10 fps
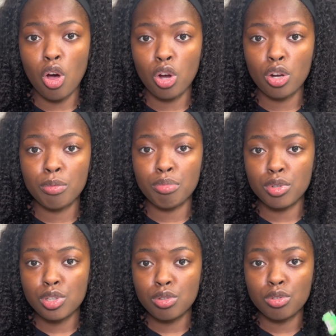hard
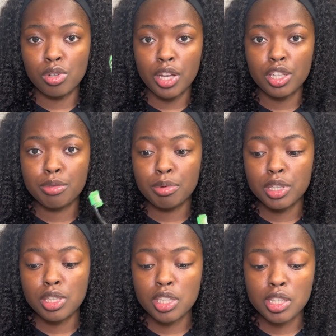bristle edge
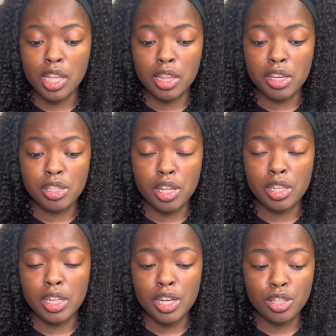brushes that they sell
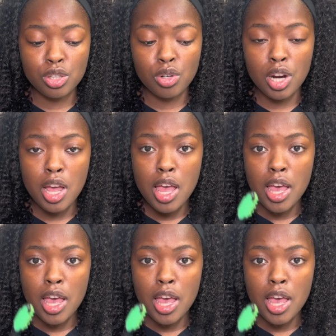at the hair store,